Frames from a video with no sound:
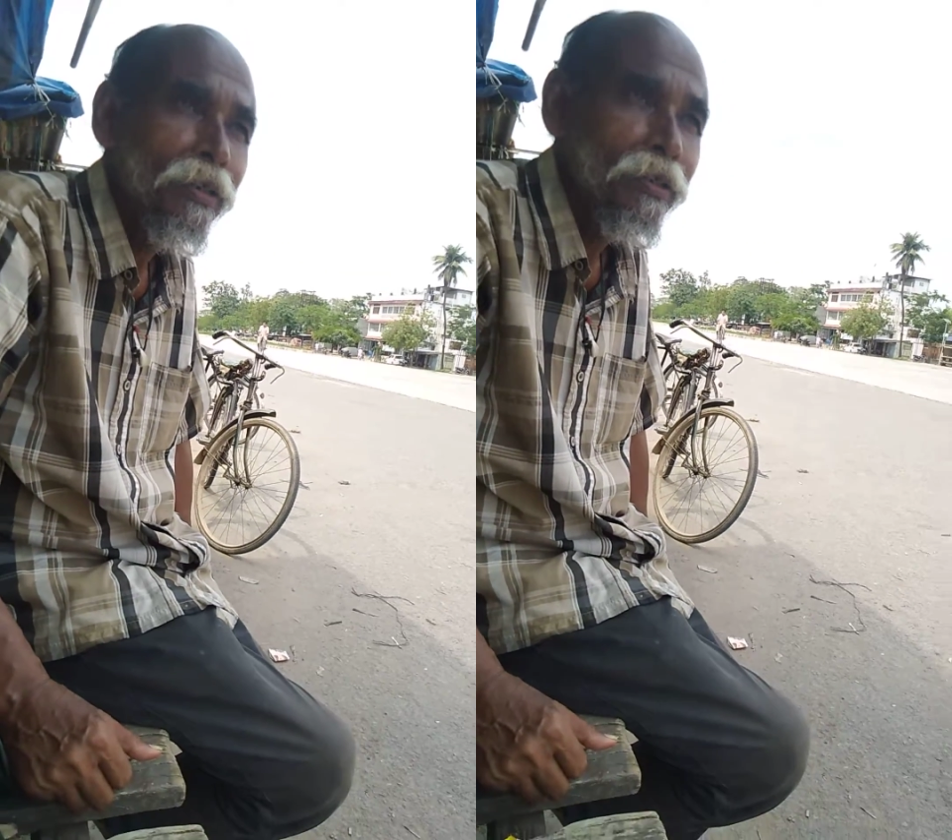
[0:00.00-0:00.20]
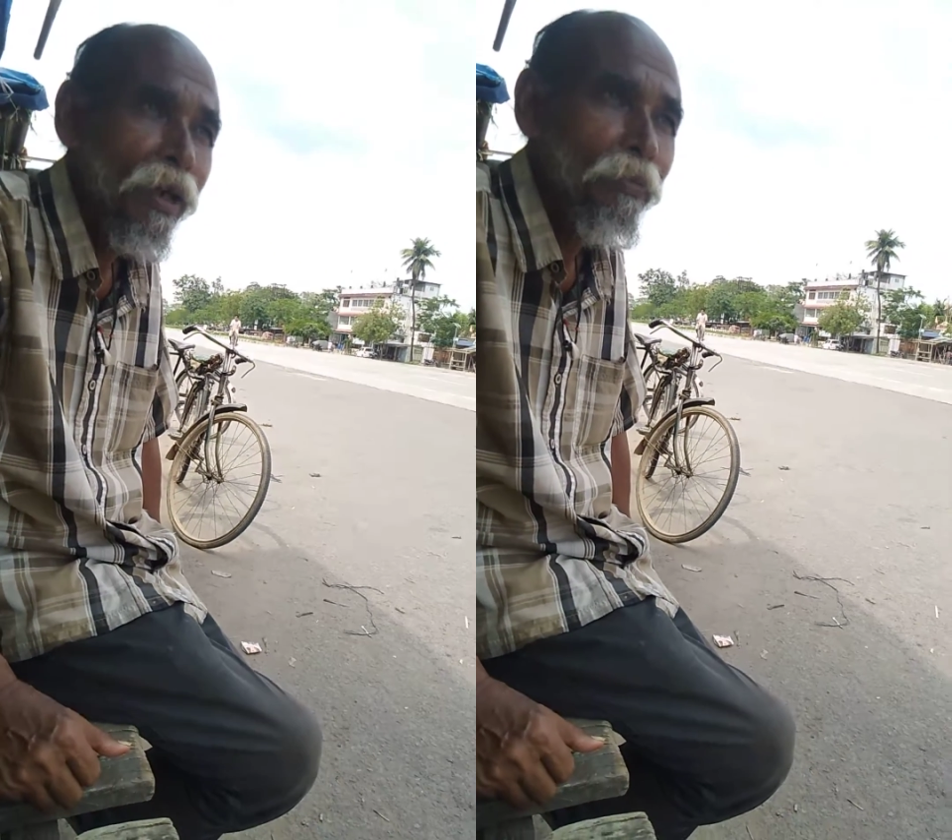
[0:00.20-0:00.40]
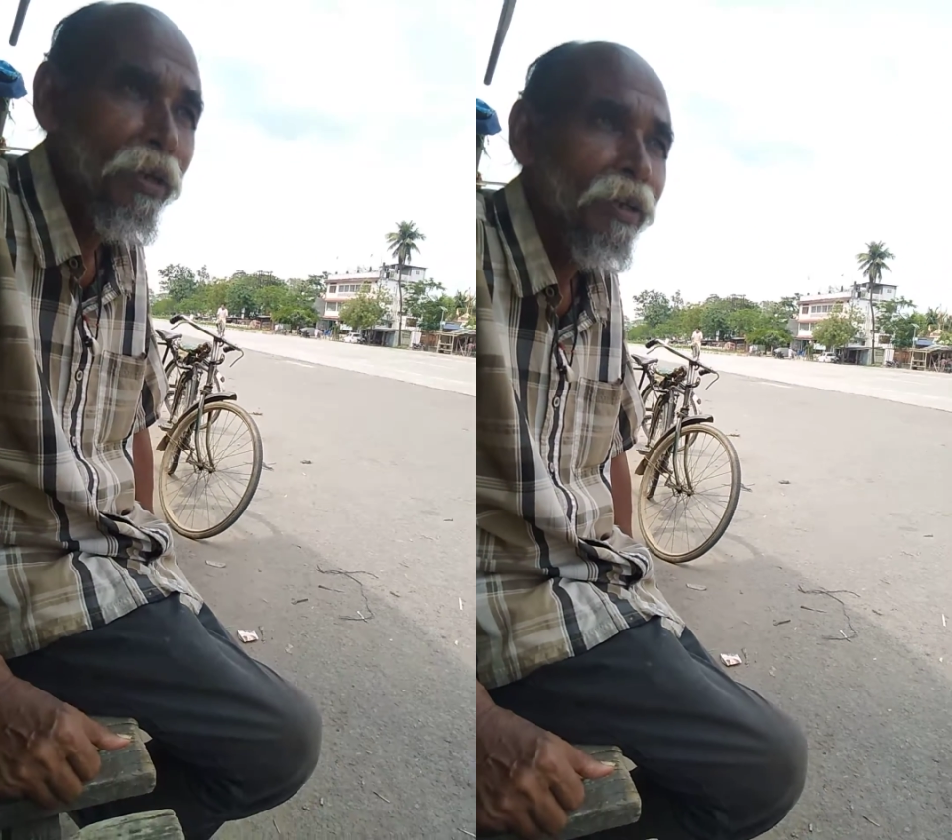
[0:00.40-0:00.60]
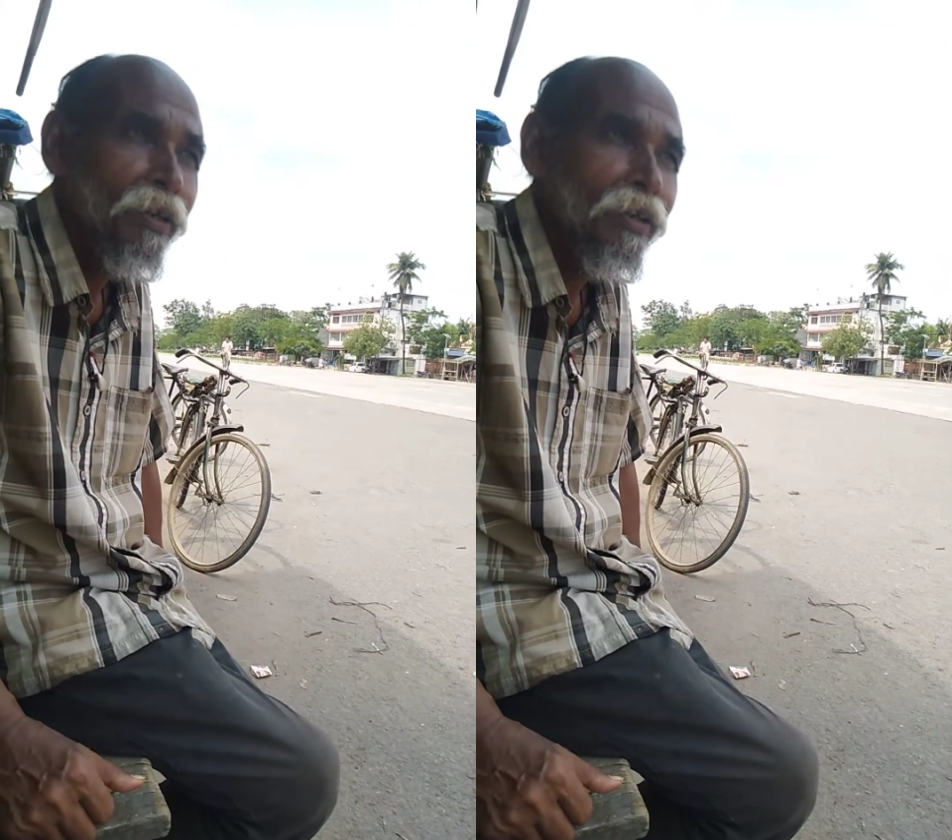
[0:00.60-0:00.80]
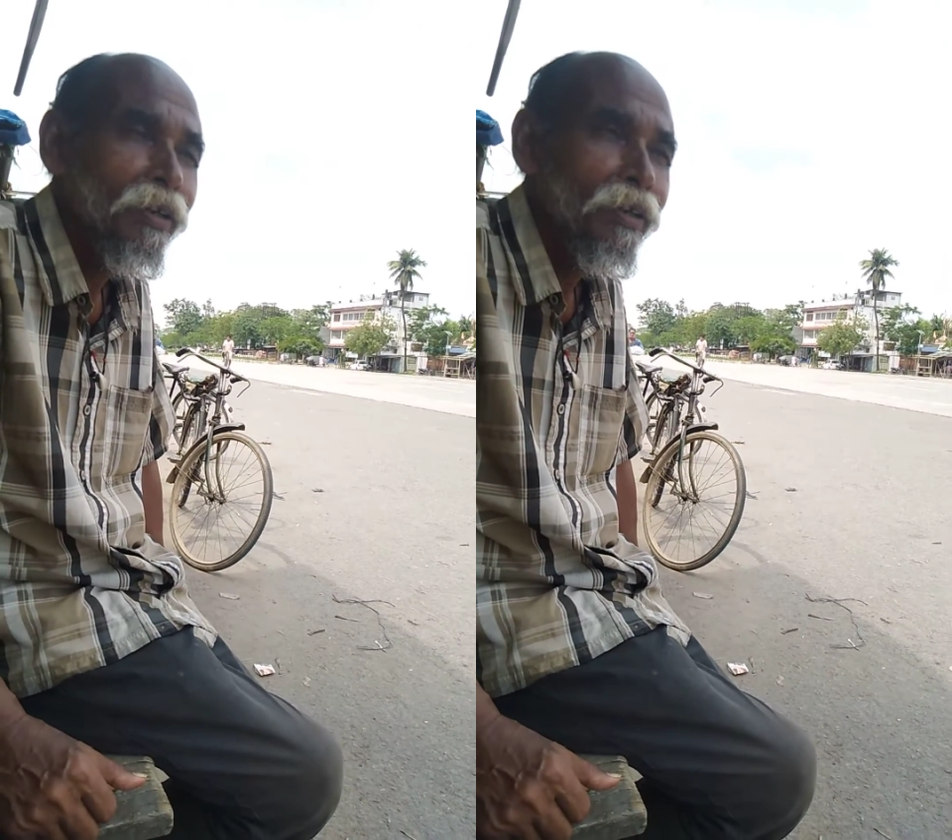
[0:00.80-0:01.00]
some
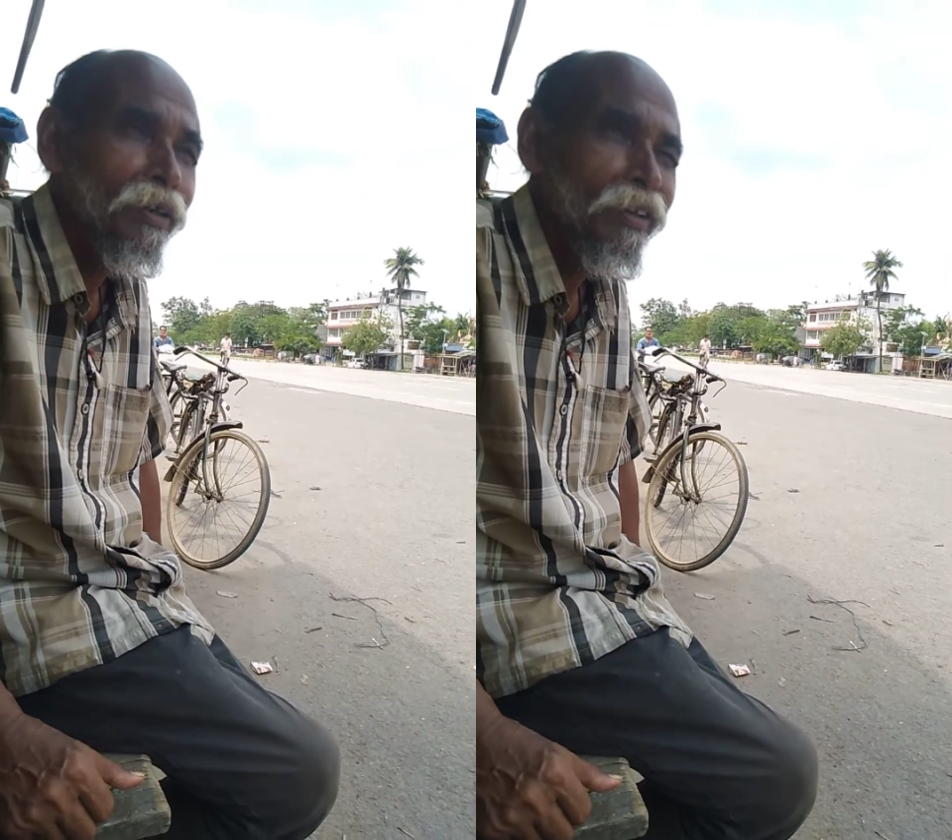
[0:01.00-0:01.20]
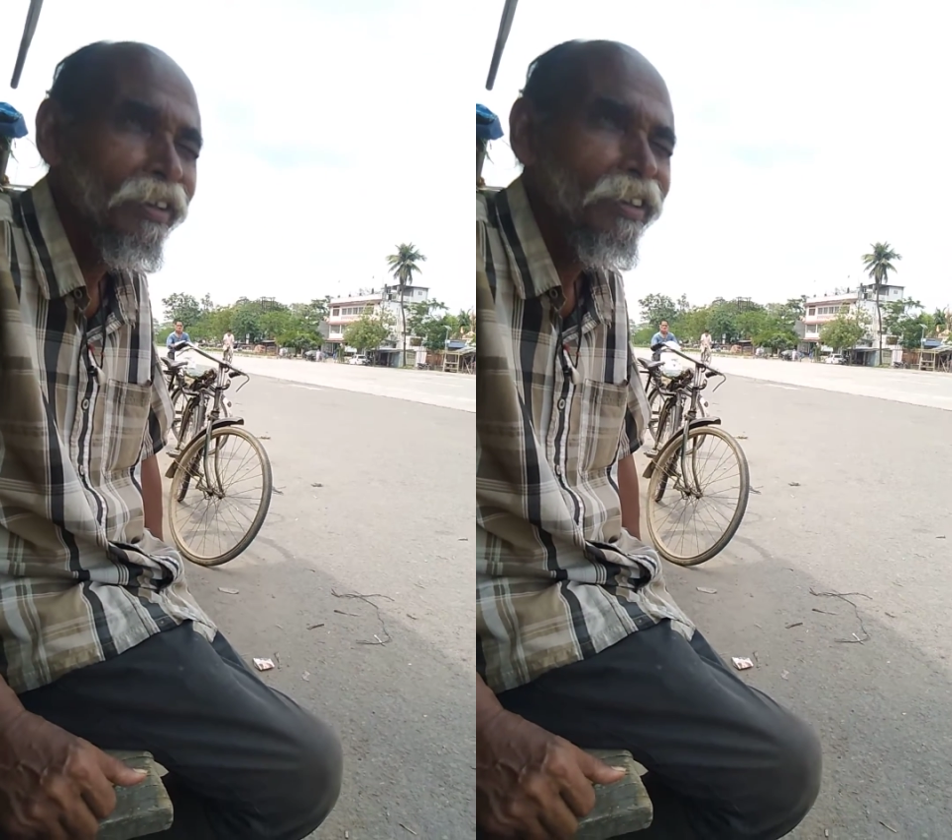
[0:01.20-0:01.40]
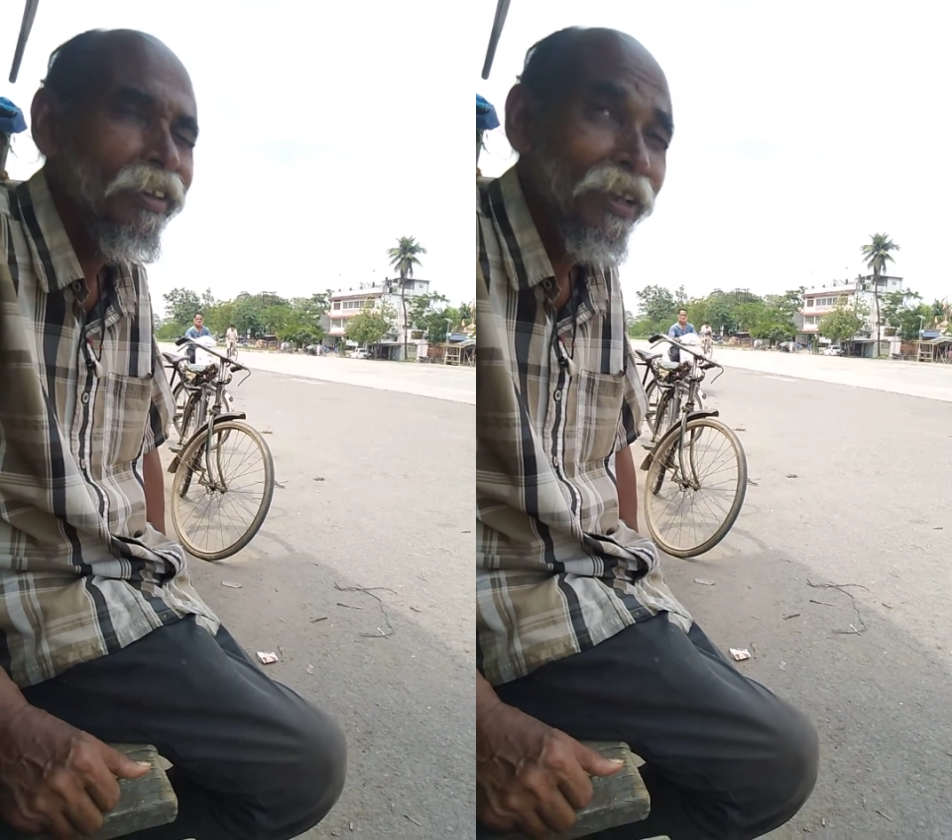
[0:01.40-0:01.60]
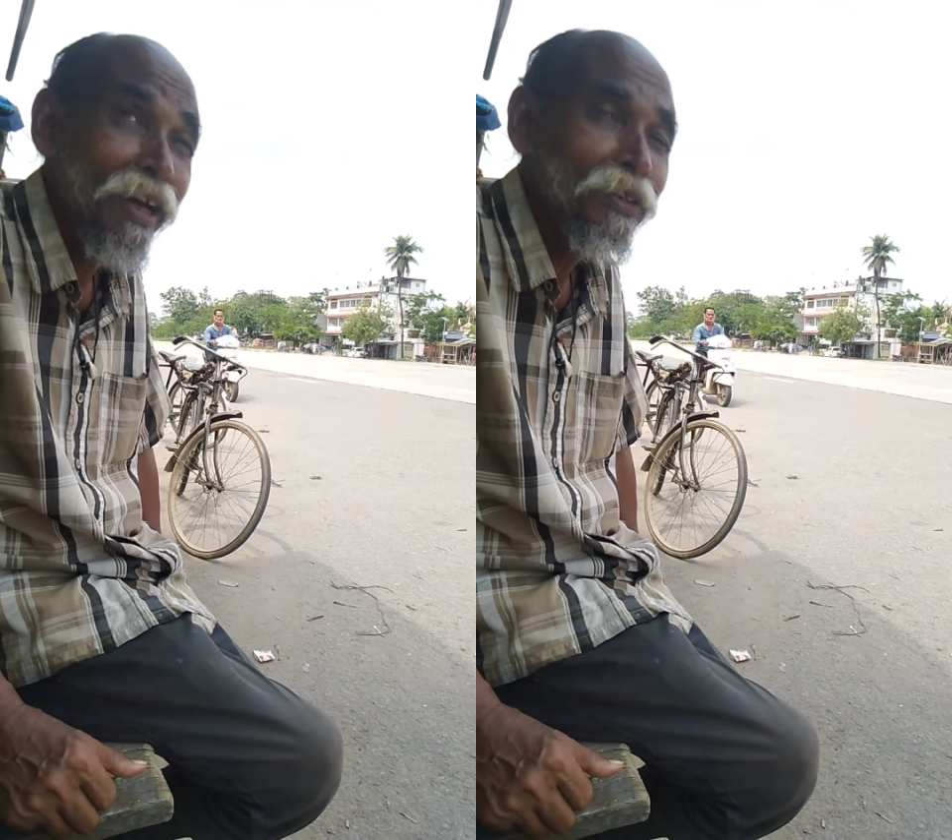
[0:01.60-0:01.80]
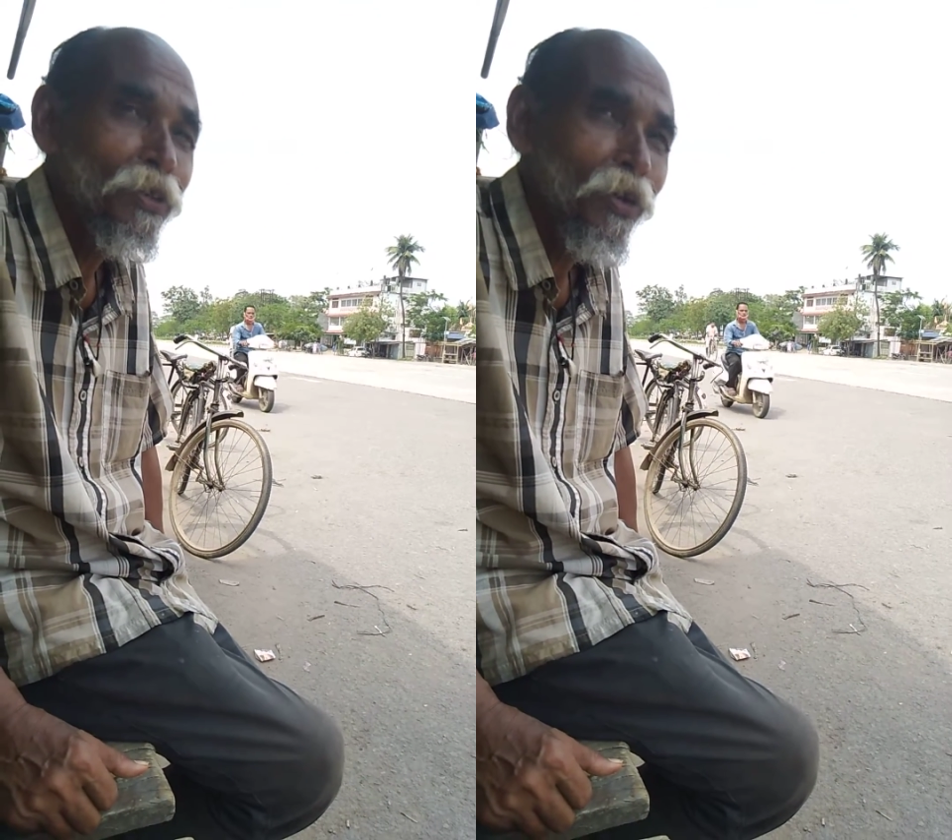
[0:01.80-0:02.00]

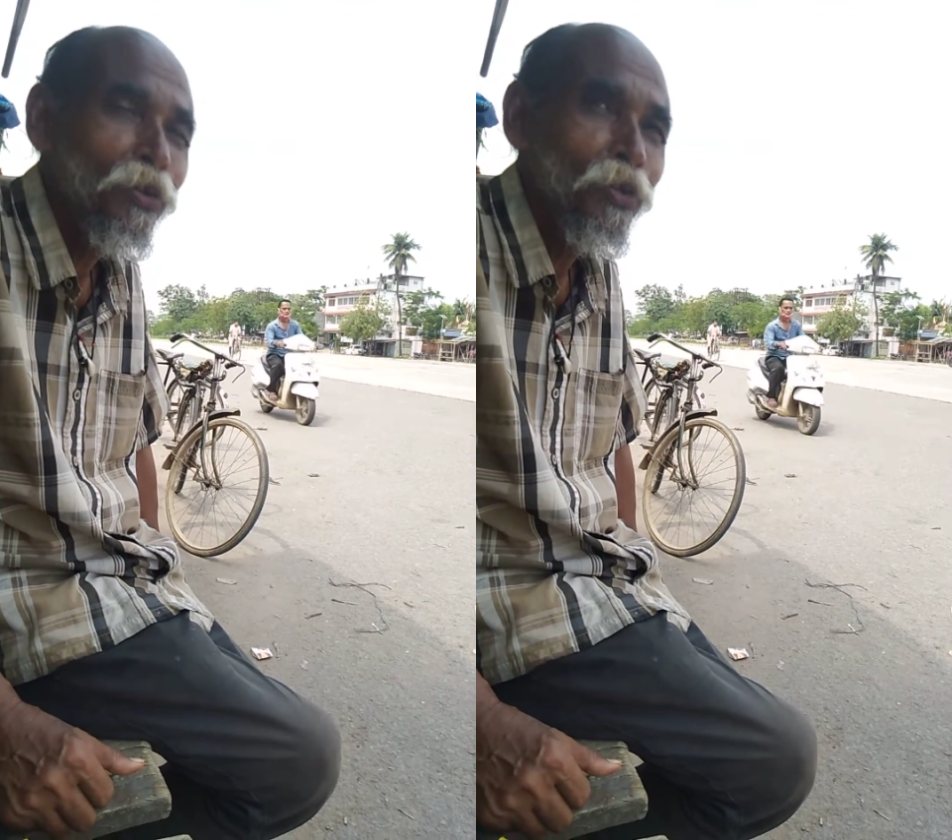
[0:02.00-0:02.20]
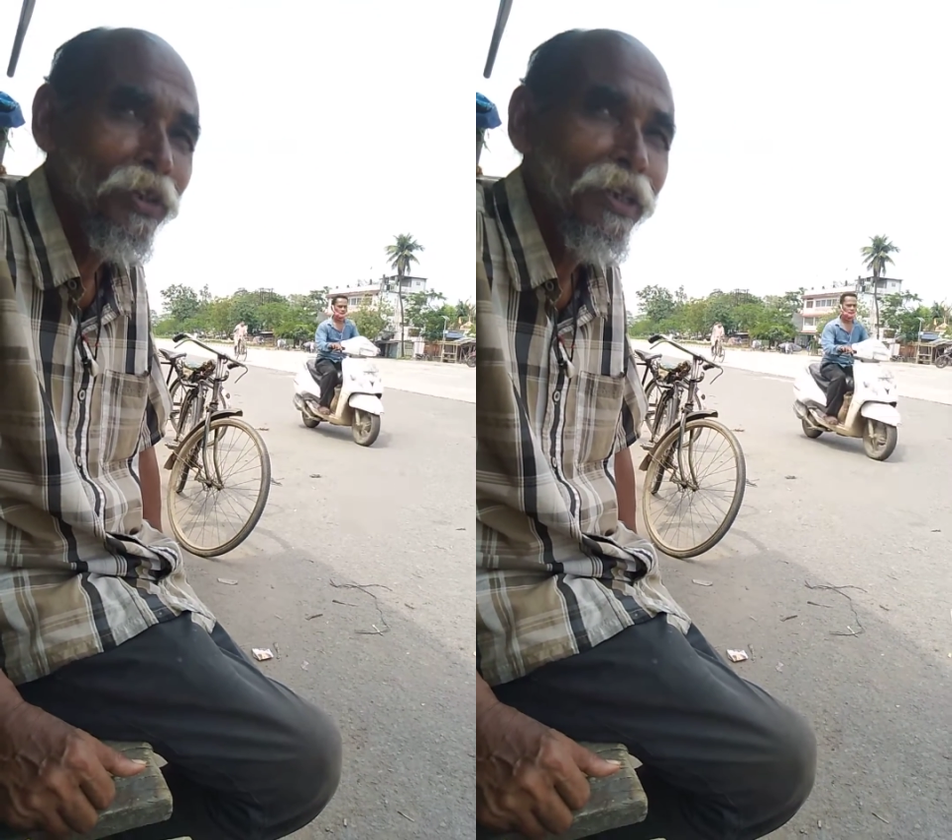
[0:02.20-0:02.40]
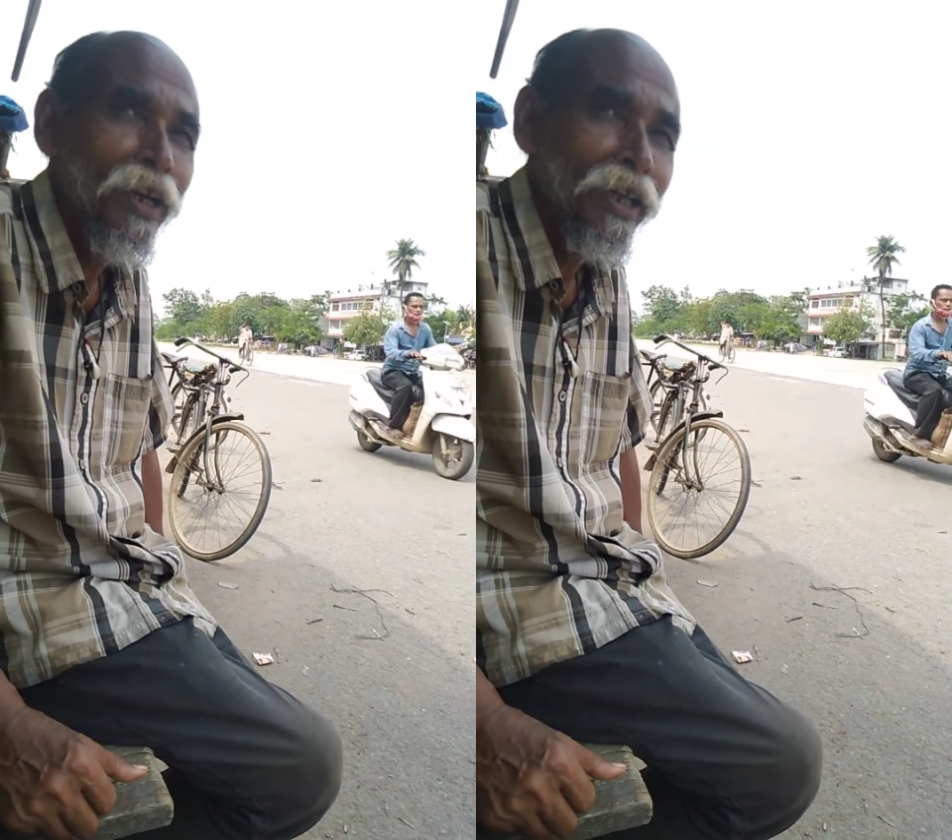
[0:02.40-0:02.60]
lunch also dinner